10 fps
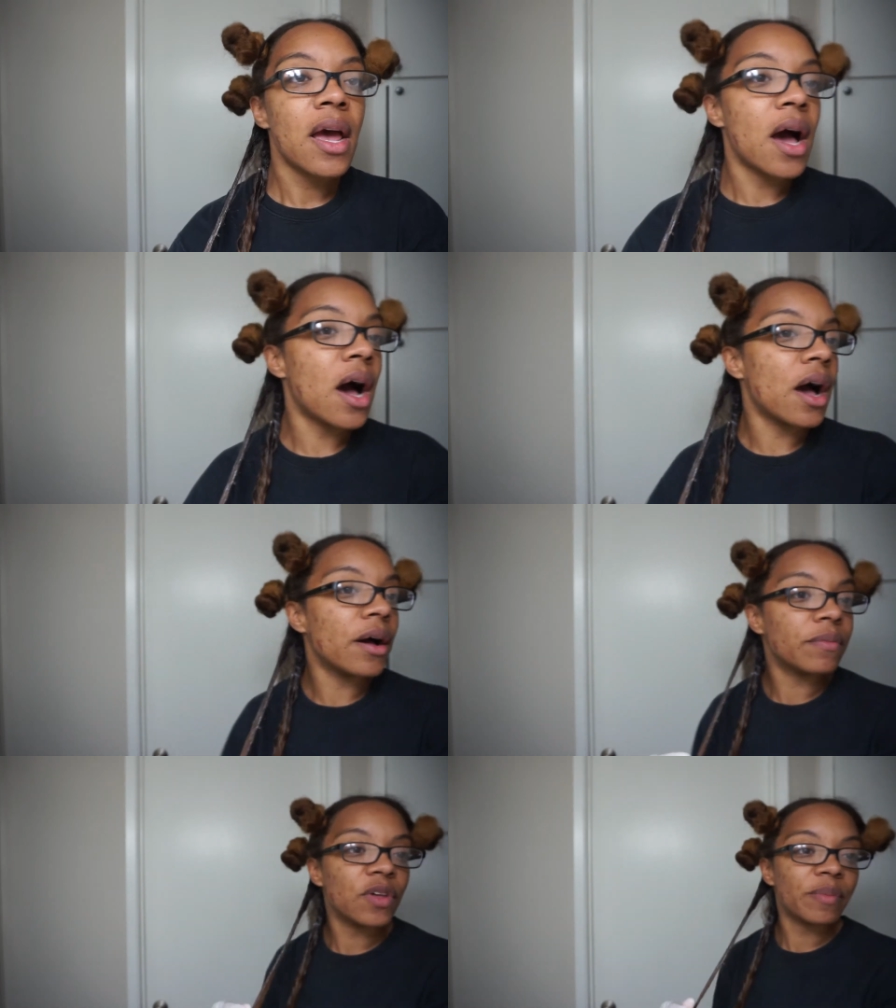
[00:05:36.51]

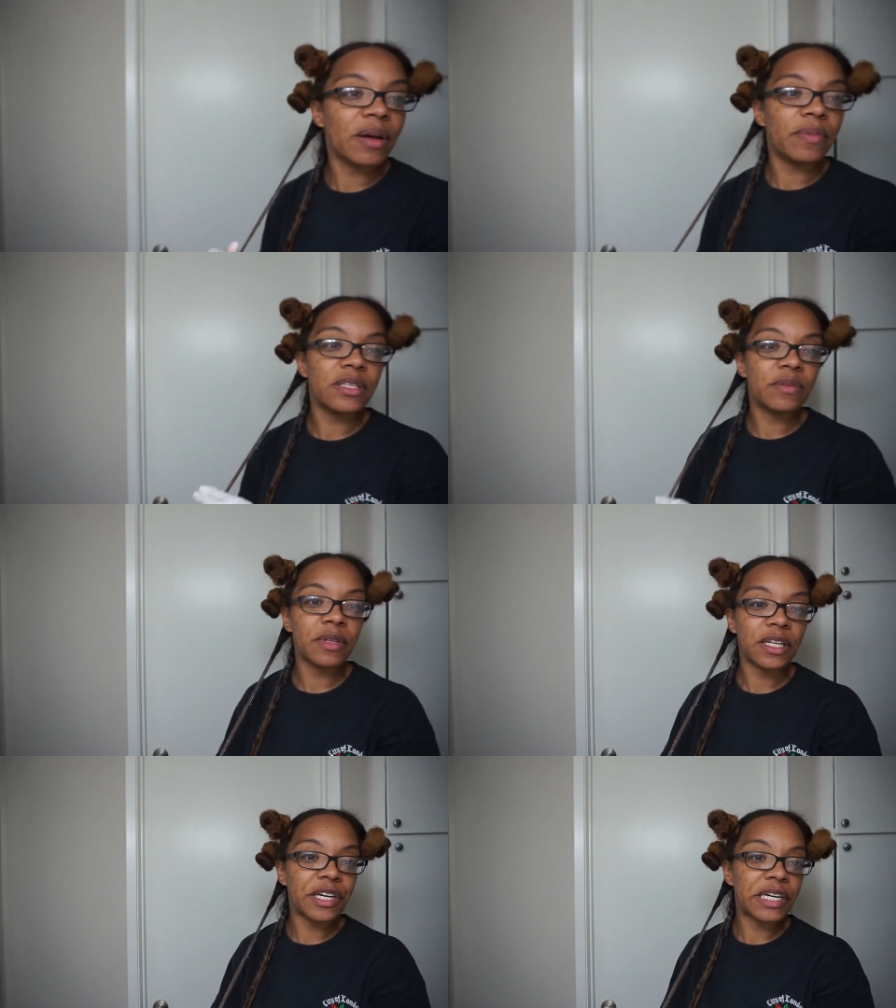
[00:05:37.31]
There might be
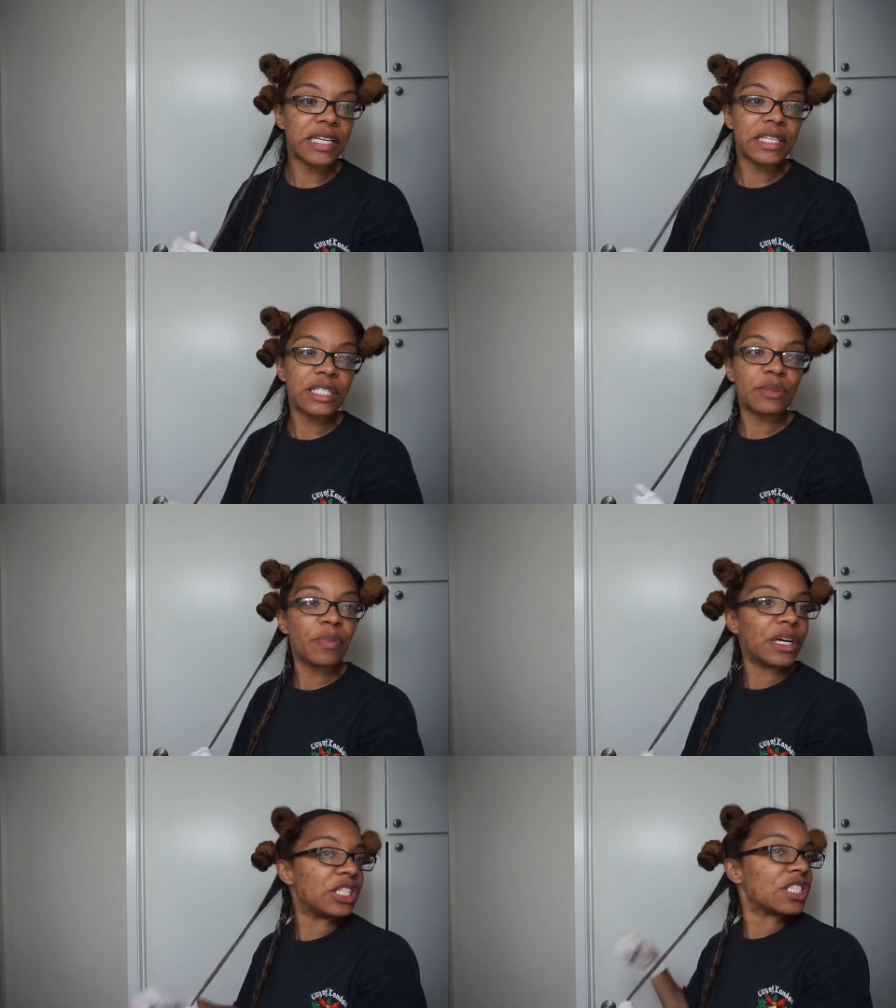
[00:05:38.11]
similarities,
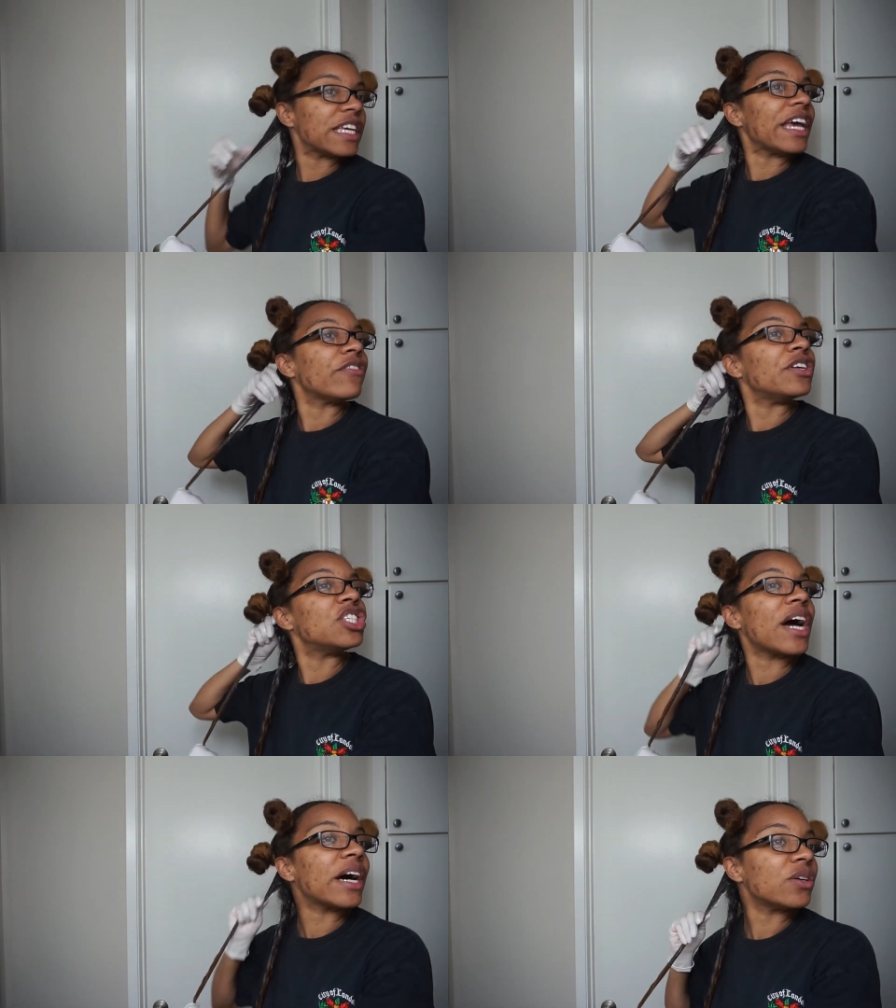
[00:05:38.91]
but just like every
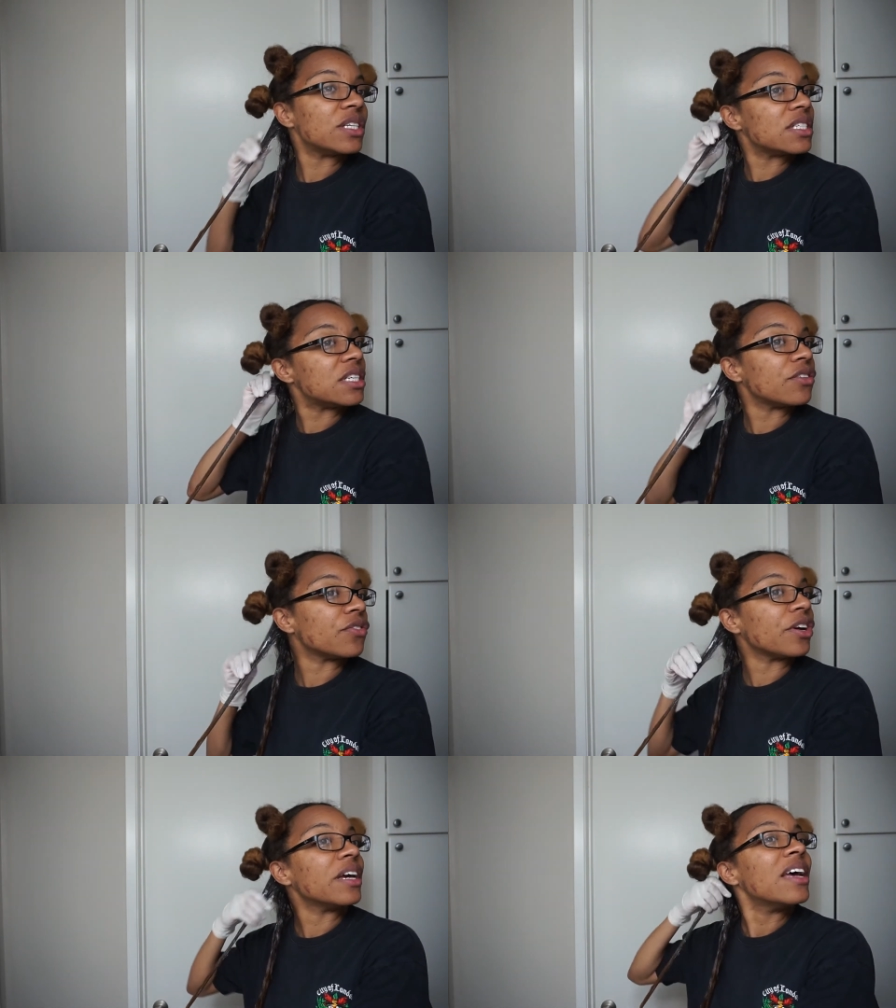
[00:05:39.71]
child is
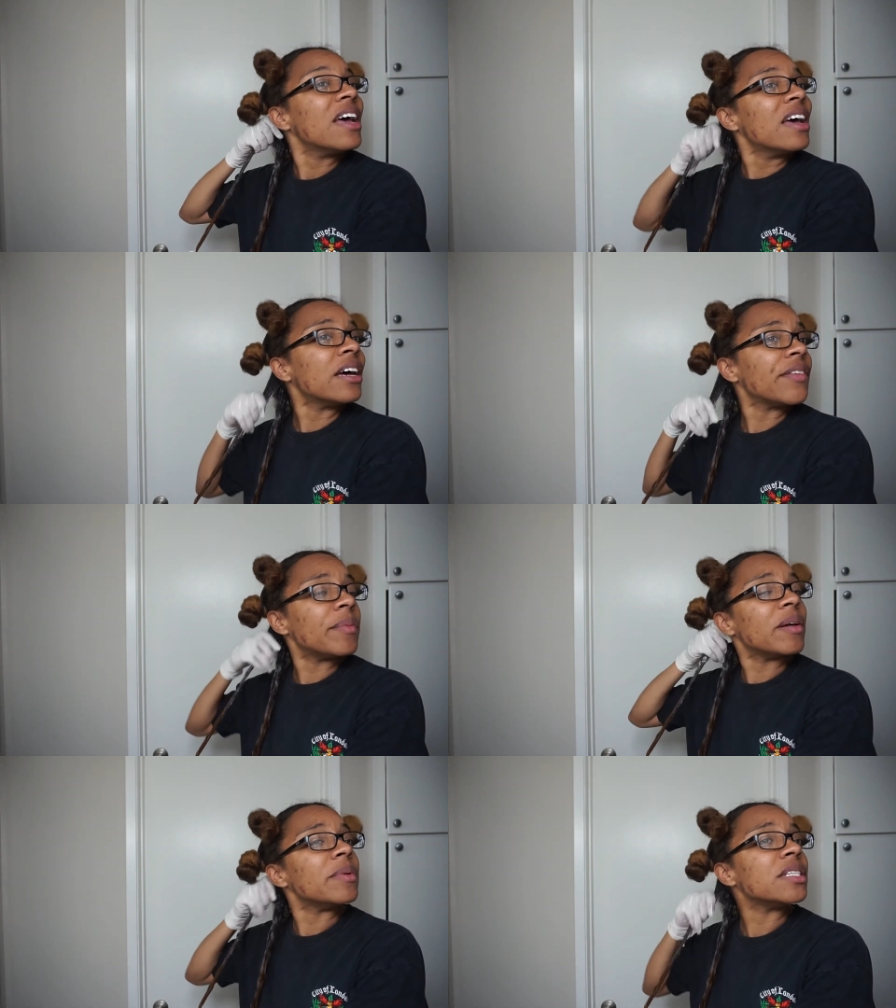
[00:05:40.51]
different, every
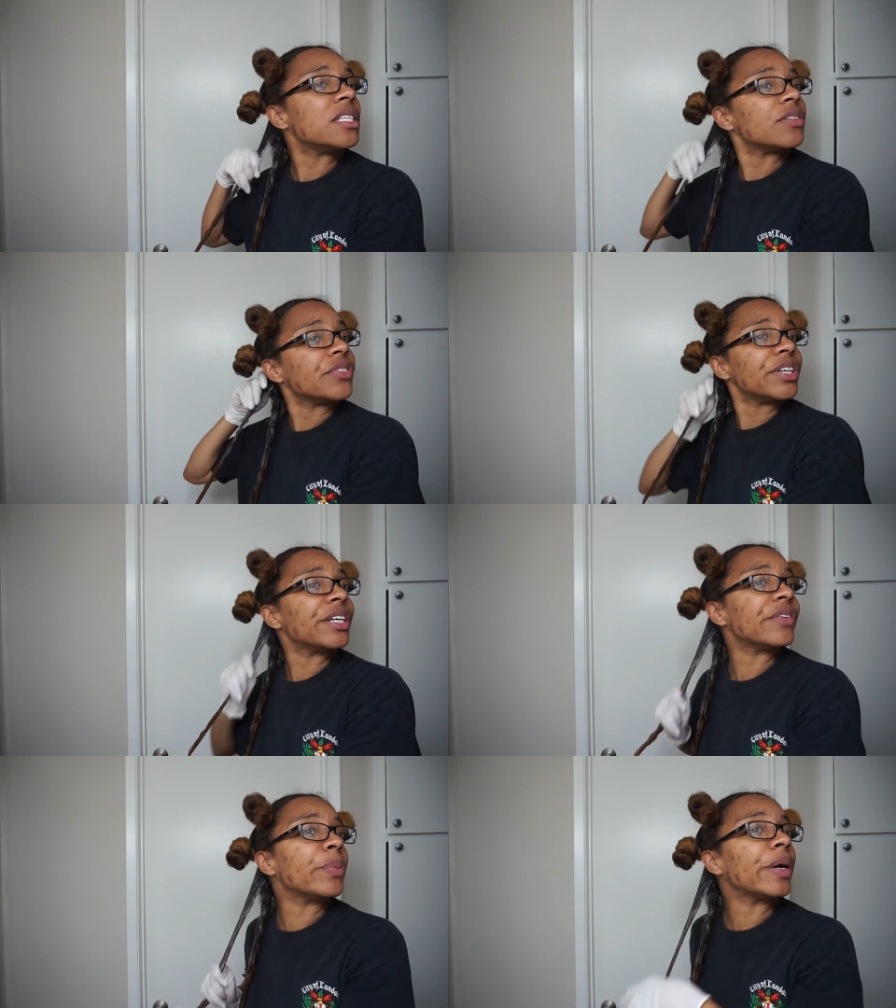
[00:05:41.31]
baby is different,
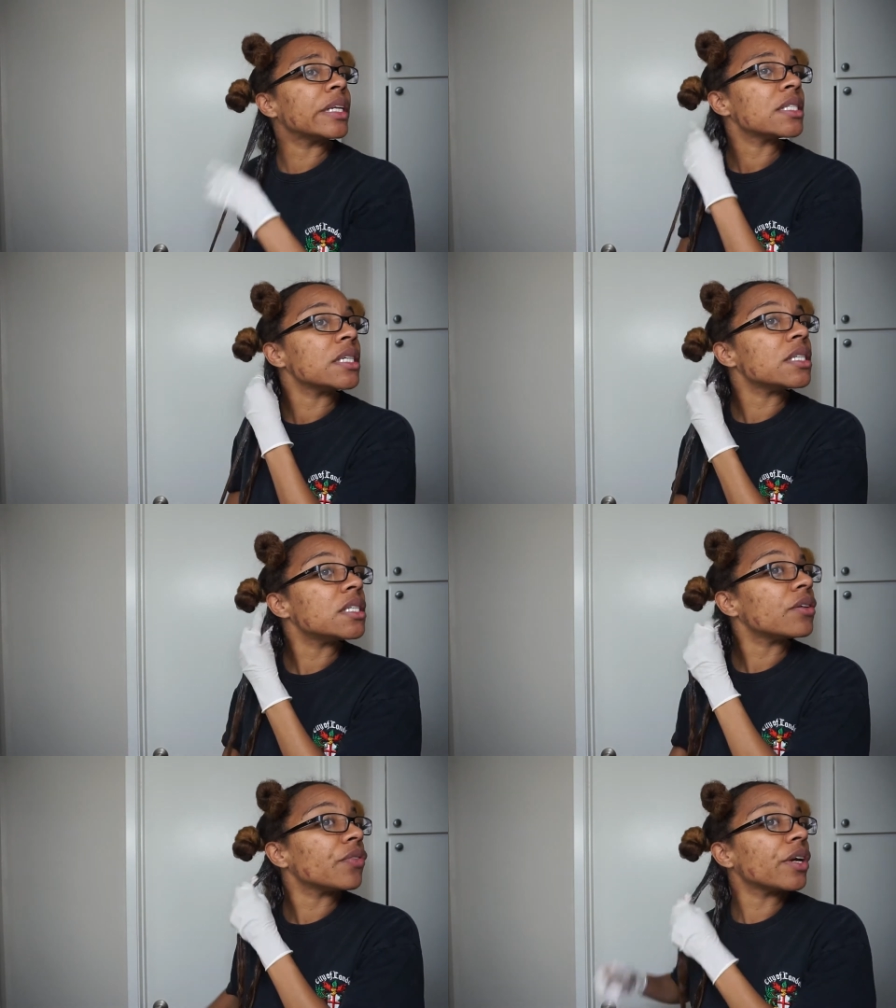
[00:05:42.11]
every pregnancy is
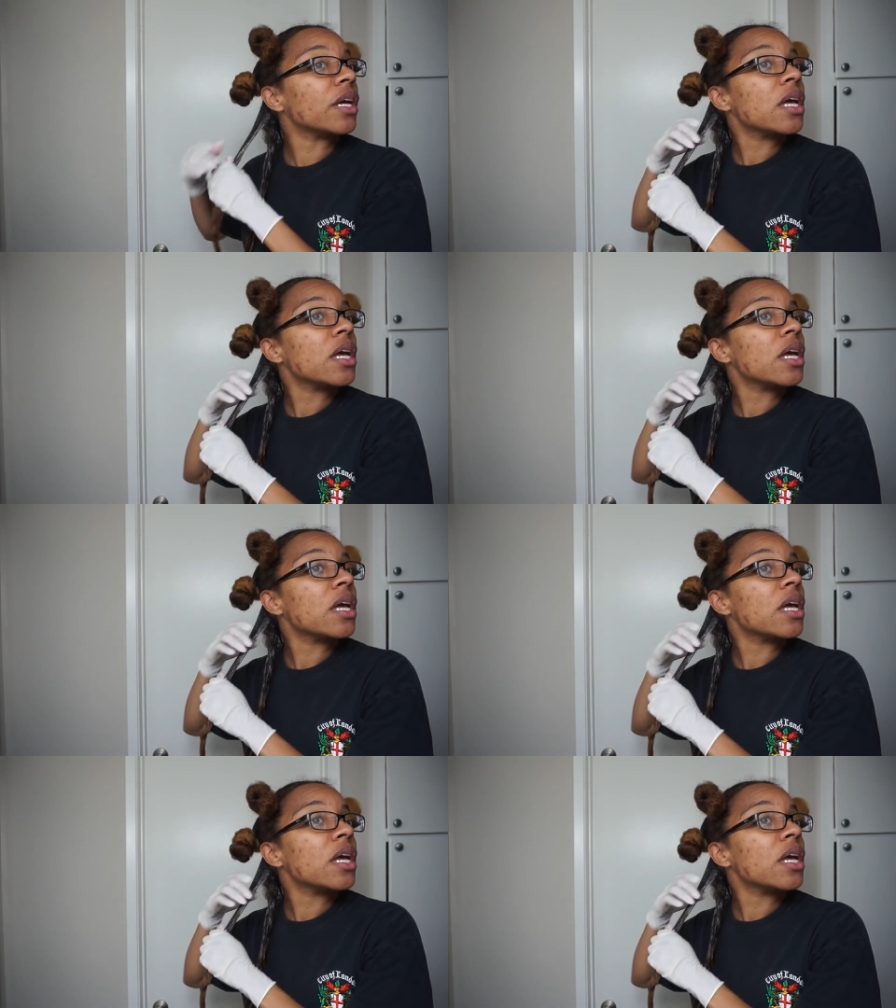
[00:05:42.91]
different.